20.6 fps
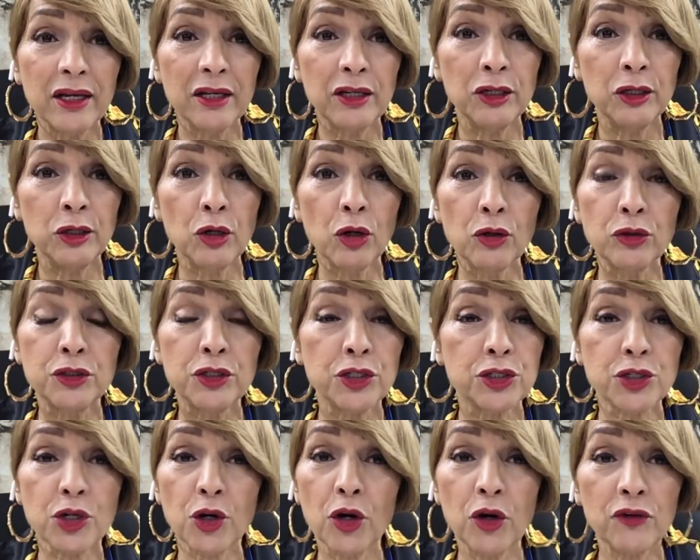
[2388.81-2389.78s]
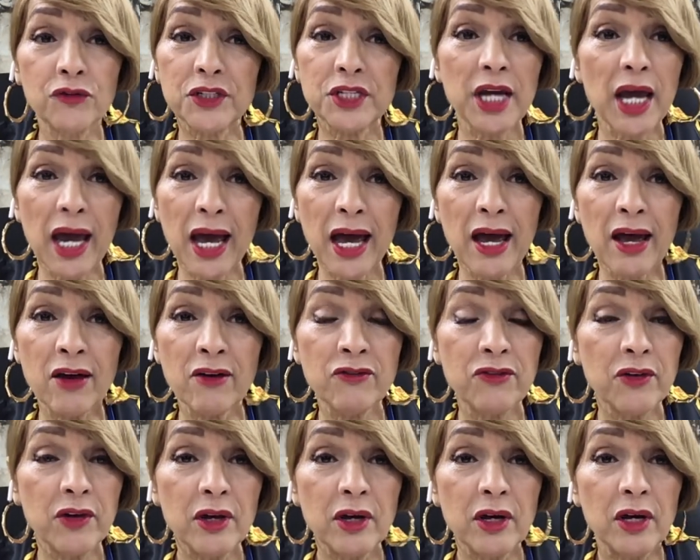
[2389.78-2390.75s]
You don't deserve to have
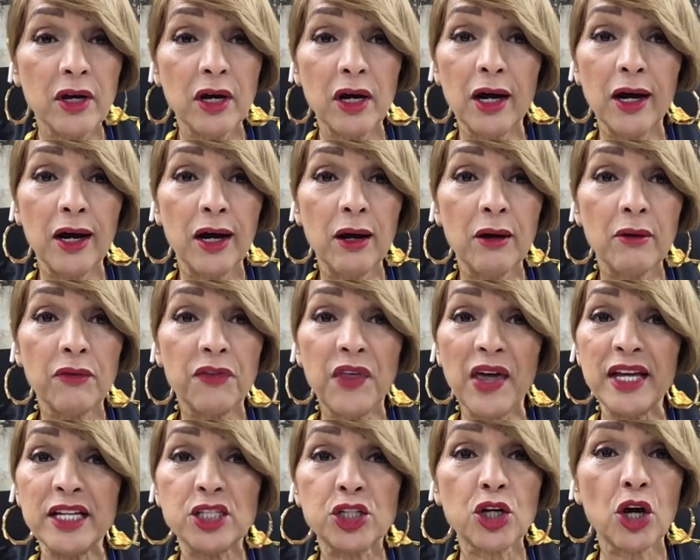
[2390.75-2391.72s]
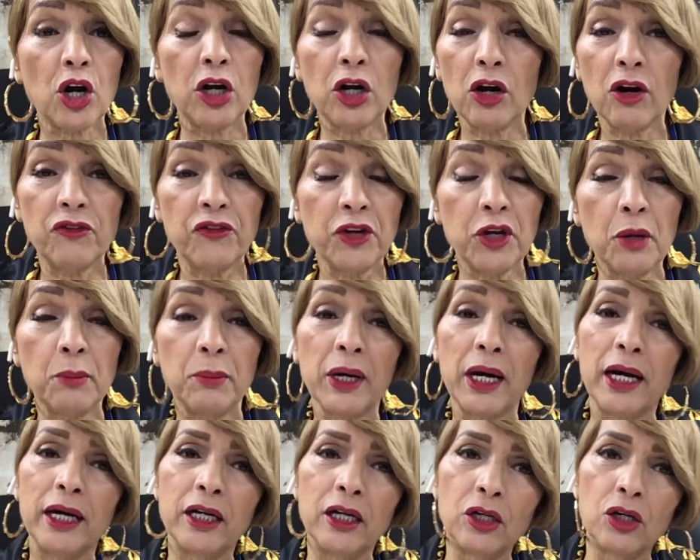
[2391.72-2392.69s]
uh, things cut off of your
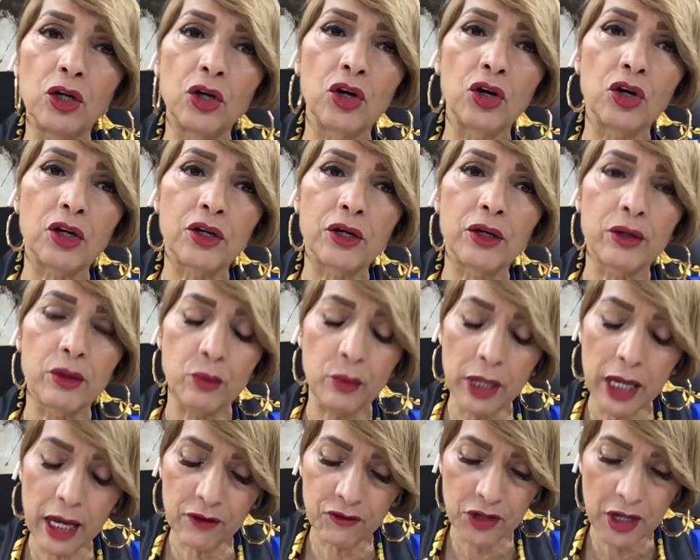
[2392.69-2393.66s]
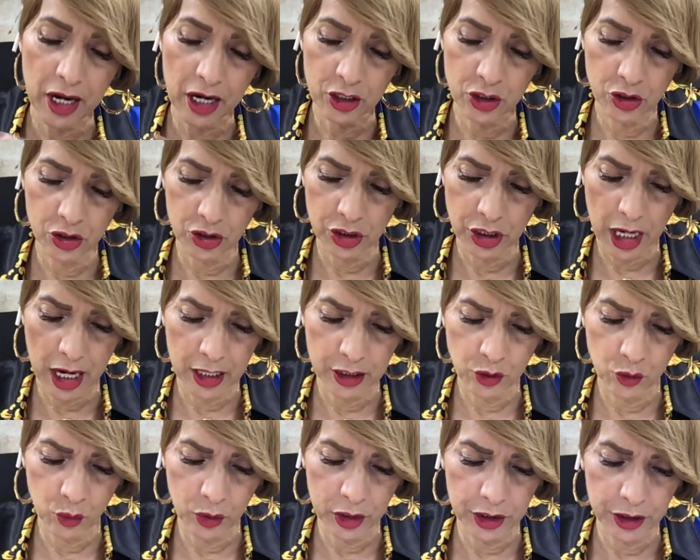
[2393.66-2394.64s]
body. Look, we have to exercise
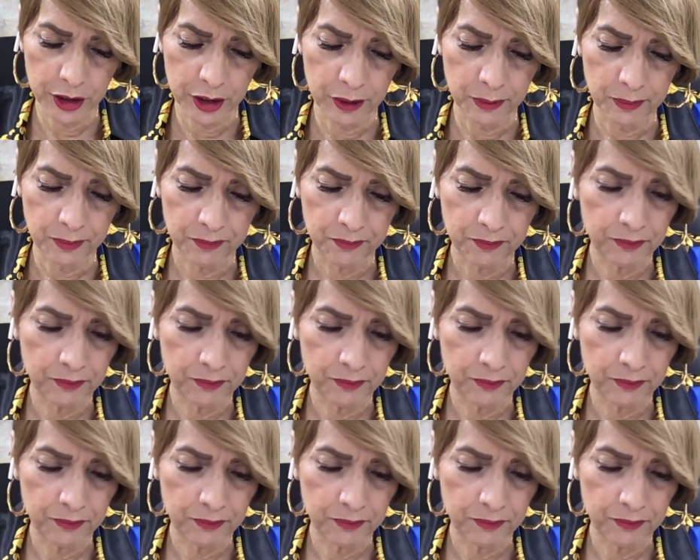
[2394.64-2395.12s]
wisdom.